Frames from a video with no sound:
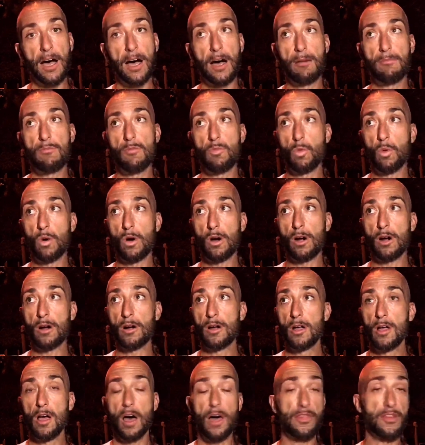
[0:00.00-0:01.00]
where
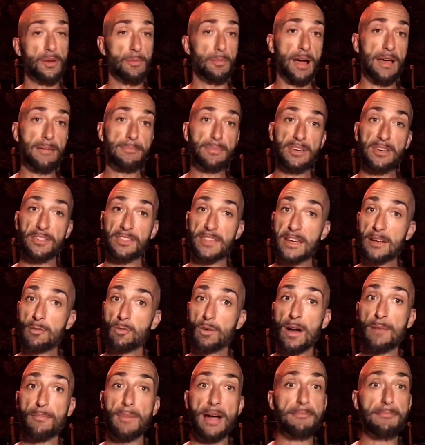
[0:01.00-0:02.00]
there might be a thing
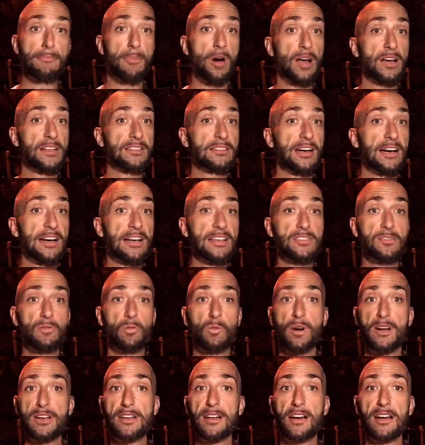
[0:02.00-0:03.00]
where I might monetize and
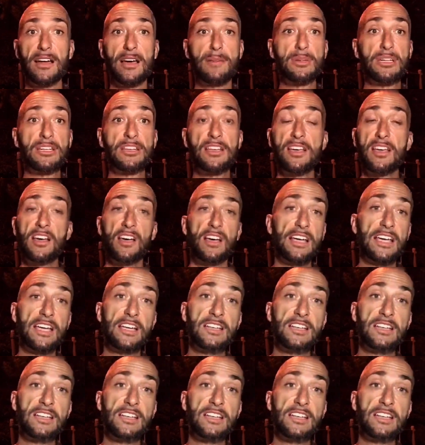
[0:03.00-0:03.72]
whatnot. I mean, any